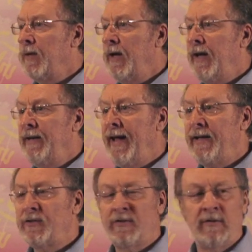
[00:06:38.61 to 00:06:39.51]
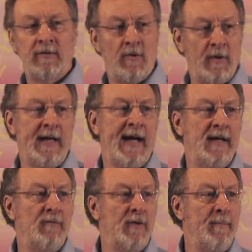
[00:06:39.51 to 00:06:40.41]
and that's
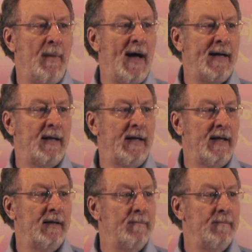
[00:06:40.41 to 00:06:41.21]
creative remodeling.